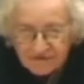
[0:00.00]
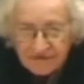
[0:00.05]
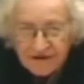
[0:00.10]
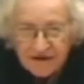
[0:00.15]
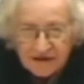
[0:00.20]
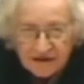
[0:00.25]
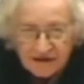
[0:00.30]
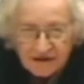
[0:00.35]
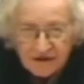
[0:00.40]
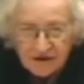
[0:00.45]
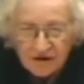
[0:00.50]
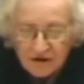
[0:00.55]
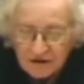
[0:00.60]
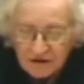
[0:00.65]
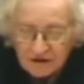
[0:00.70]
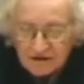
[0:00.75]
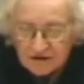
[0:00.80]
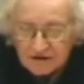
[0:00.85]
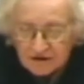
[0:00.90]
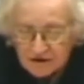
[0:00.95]
finding it
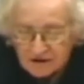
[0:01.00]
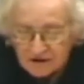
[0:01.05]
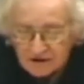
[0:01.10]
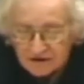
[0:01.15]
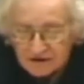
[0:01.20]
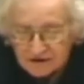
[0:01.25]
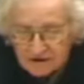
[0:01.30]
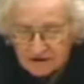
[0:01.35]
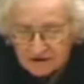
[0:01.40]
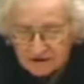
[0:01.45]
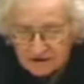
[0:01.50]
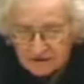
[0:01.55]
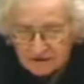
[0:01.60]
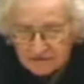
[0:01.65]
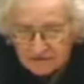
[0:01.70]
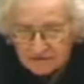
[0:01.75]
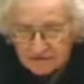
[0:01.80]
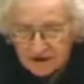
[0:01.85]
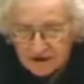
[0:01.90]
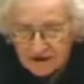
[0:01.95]
harder and harder
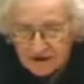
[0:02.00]
to